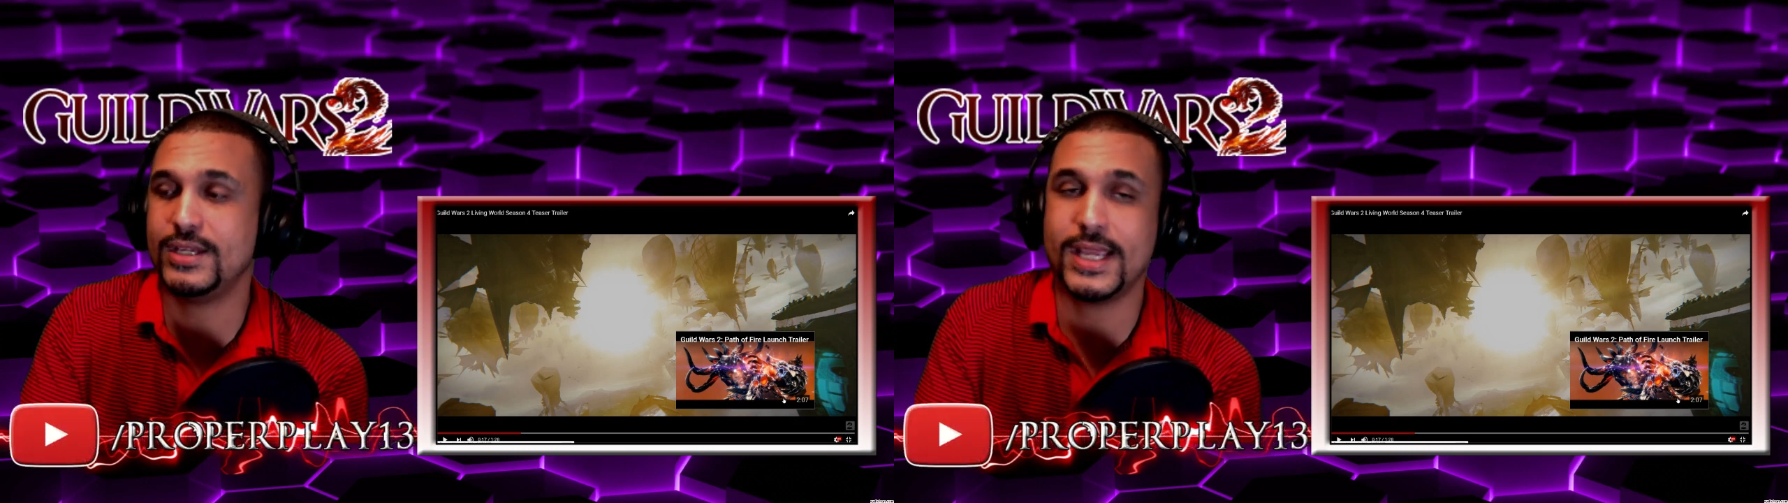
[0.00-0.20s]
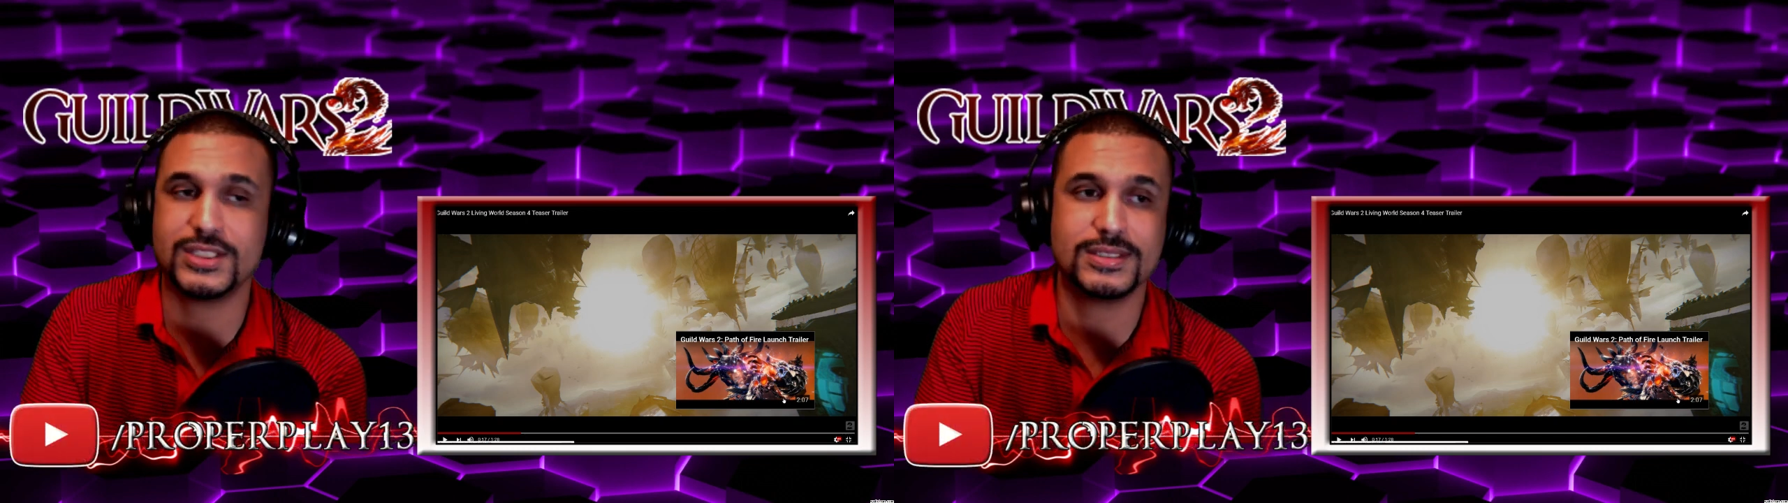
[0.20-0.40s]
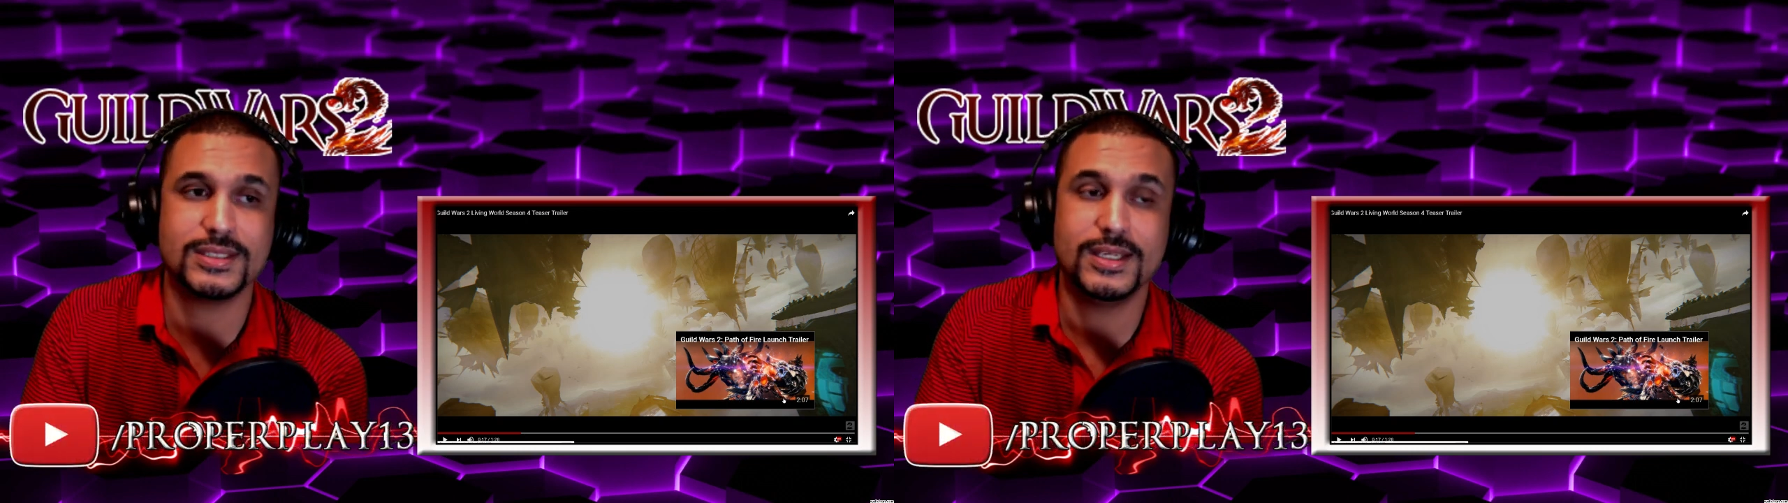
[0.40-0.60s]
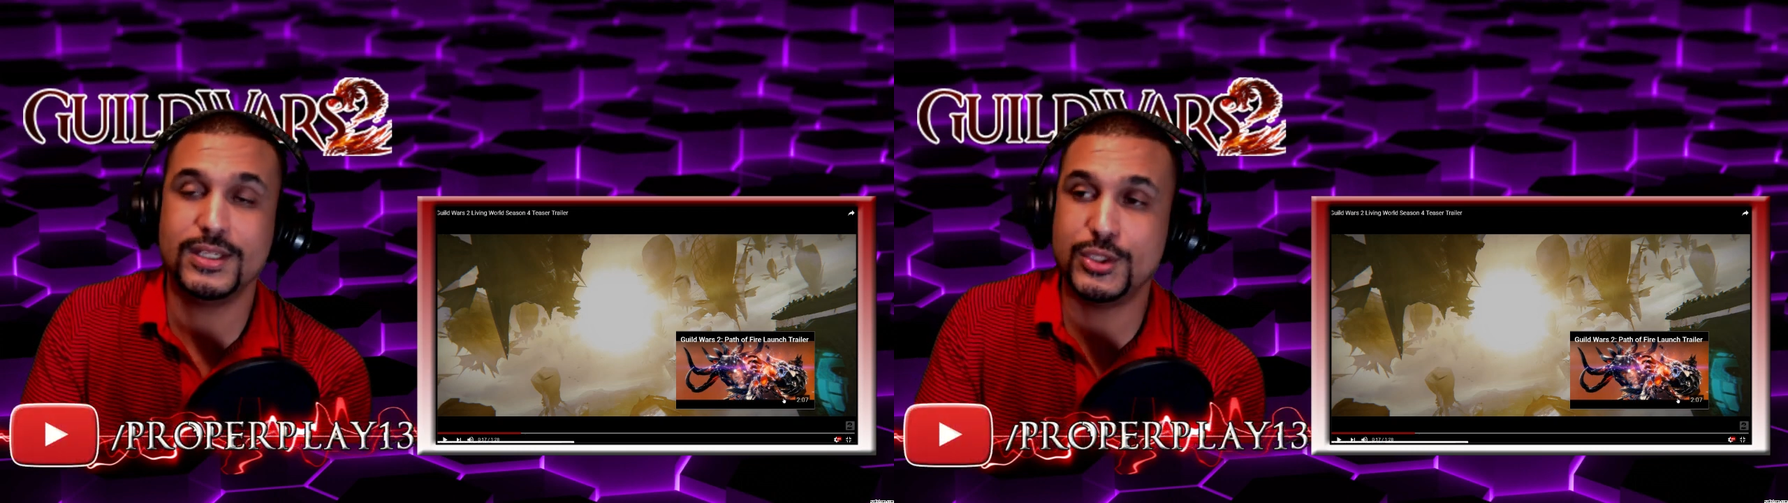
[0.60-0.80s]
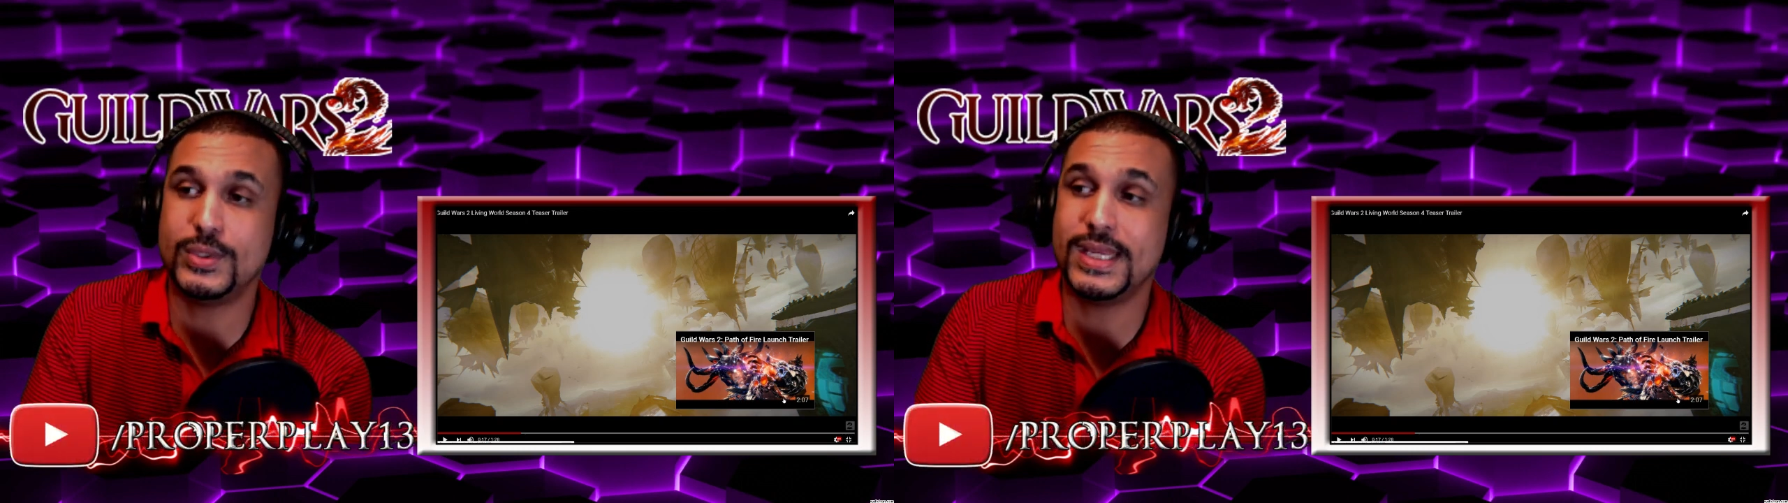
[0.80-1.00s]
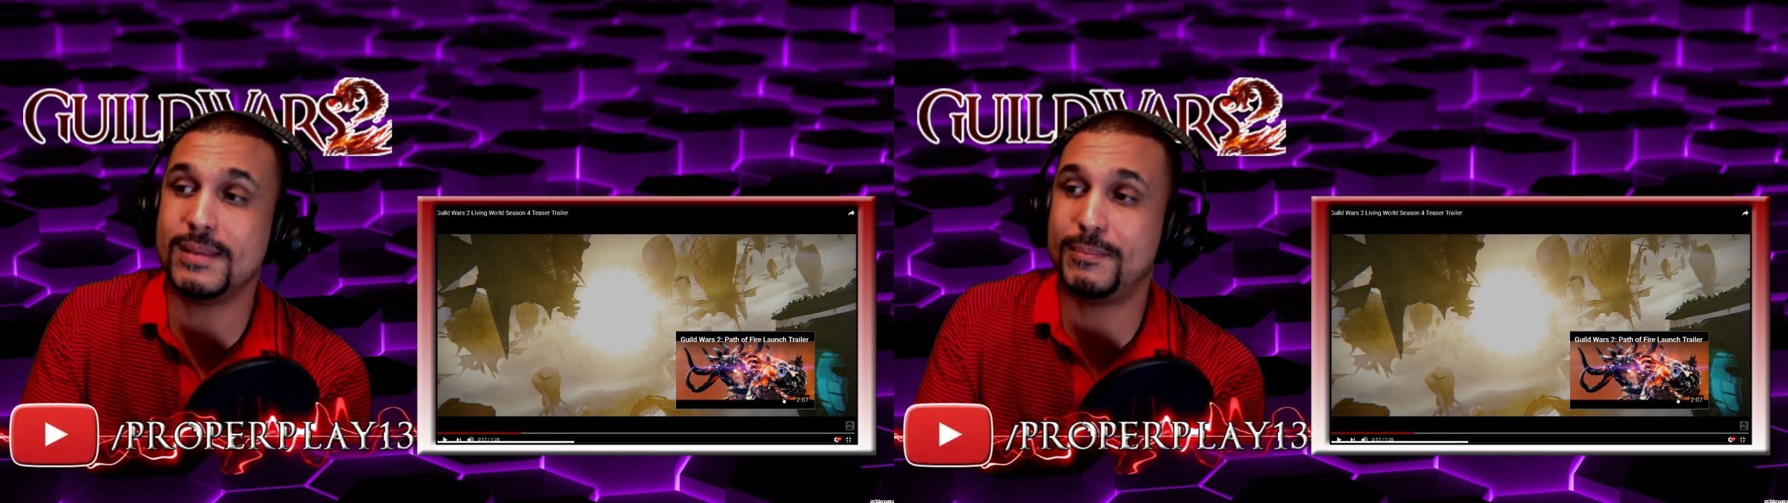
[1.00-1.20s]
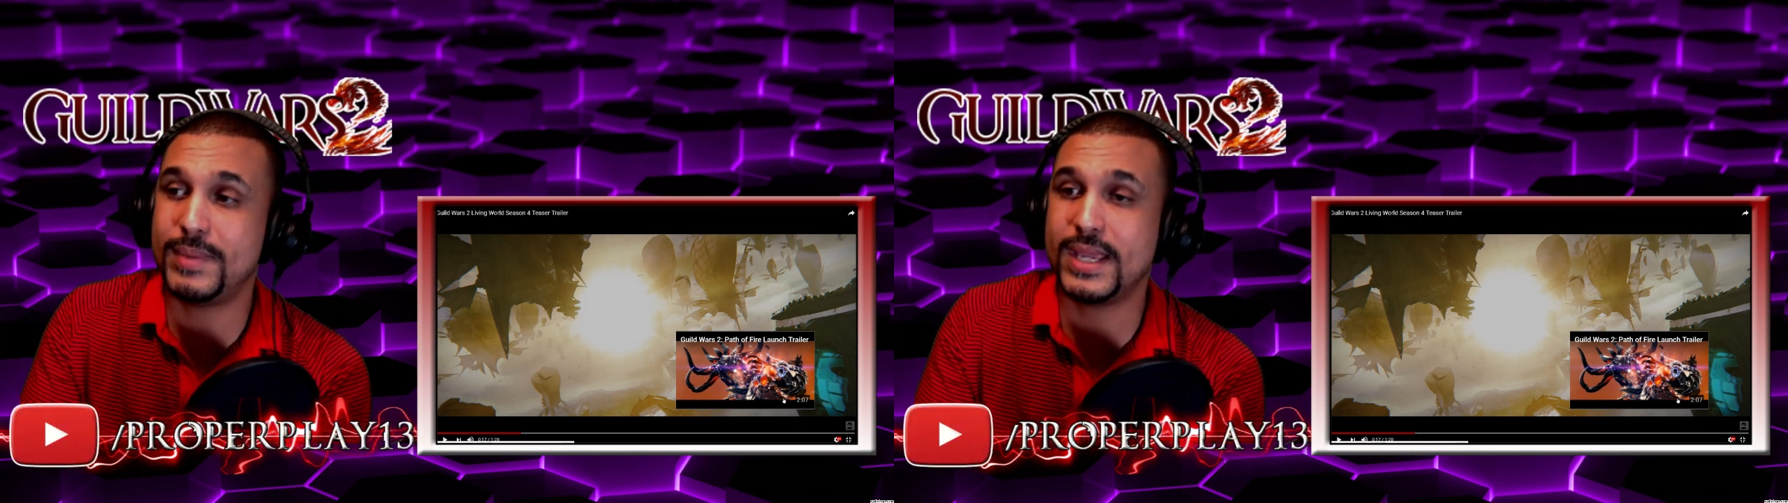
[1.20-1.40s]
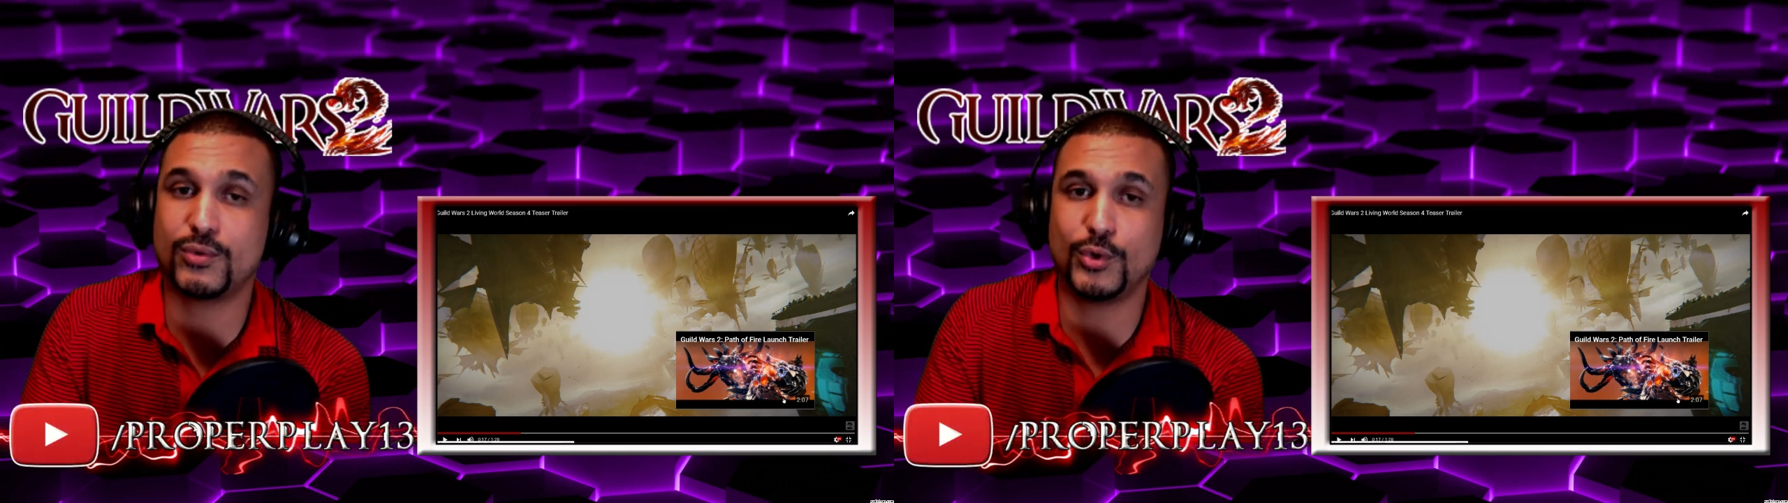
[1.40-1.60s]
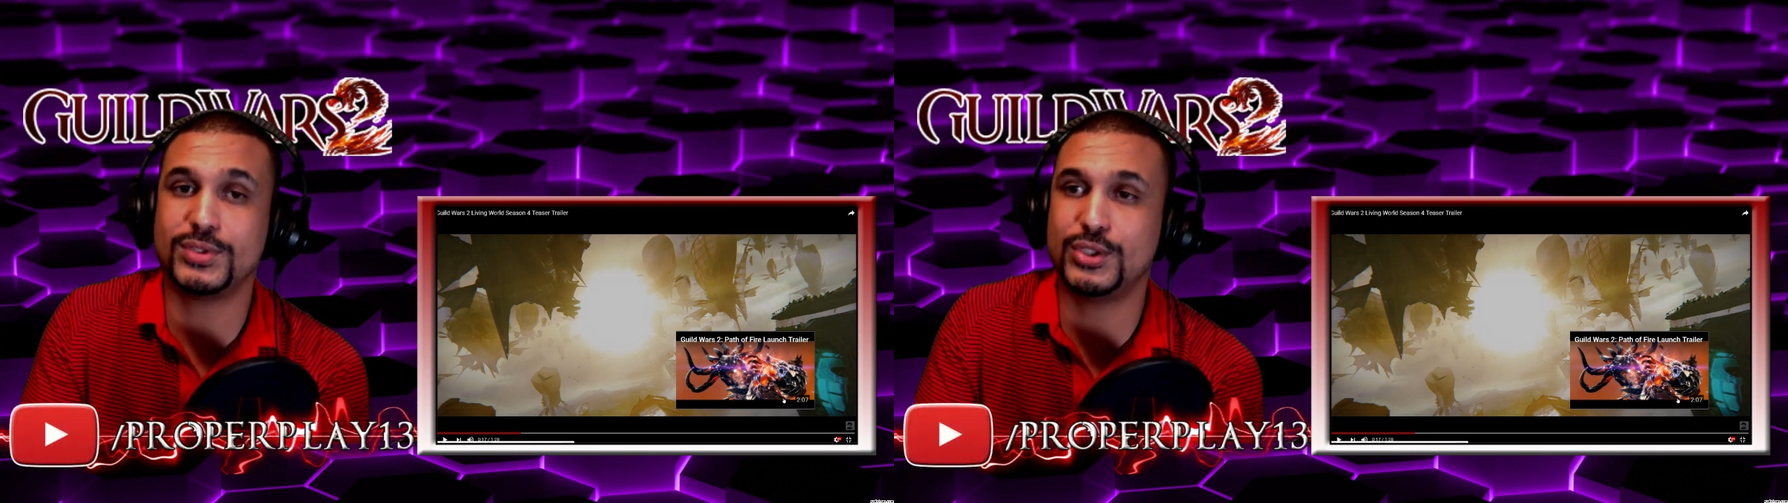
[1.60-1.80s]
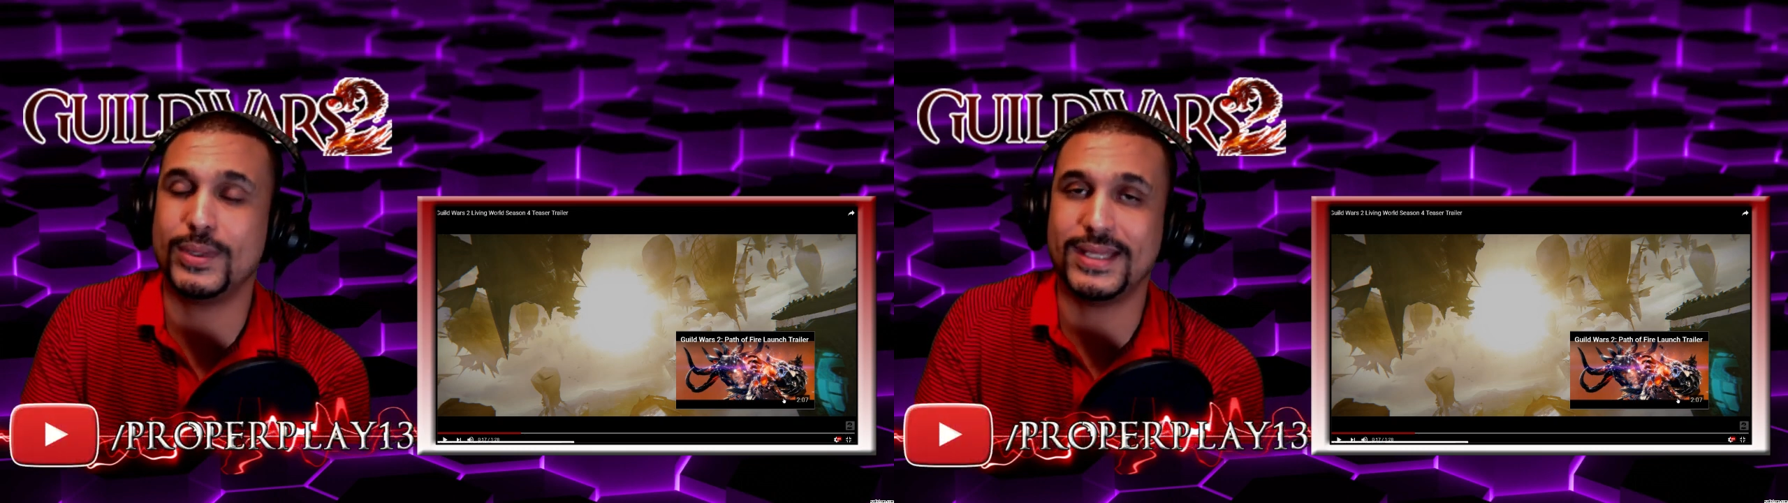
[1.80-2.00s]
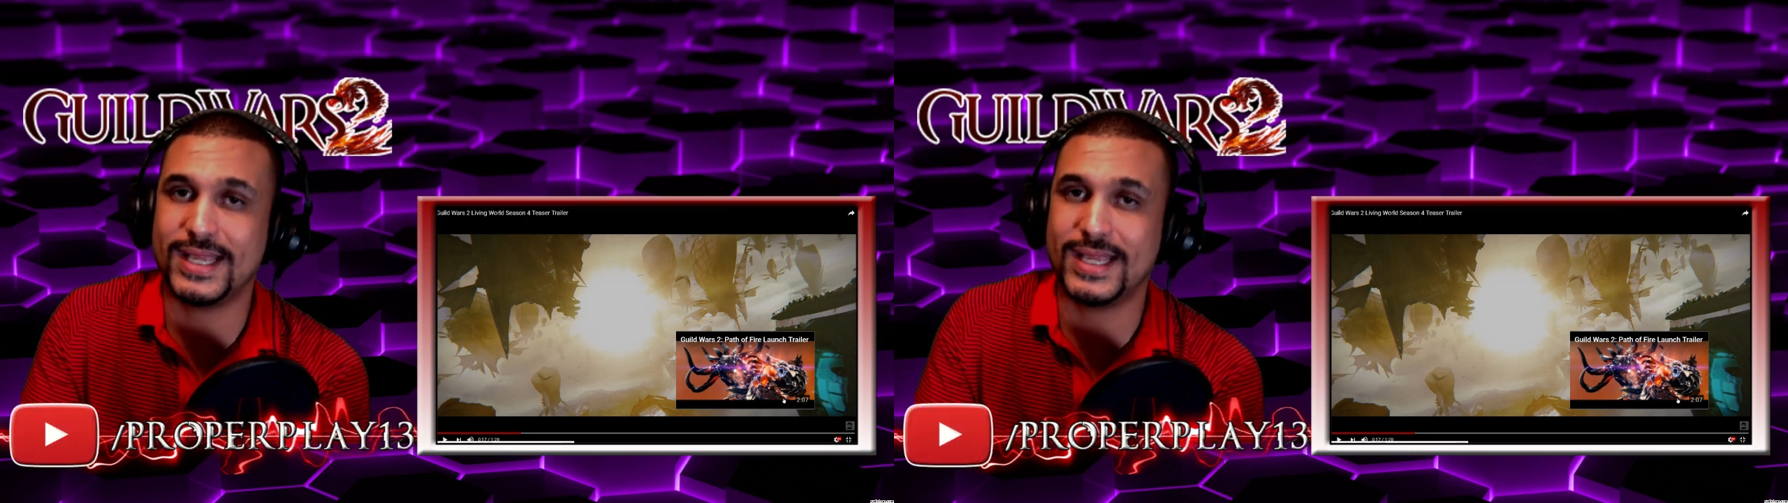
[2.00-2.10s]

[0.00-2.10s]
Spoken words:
Yes, you need a big group to do it,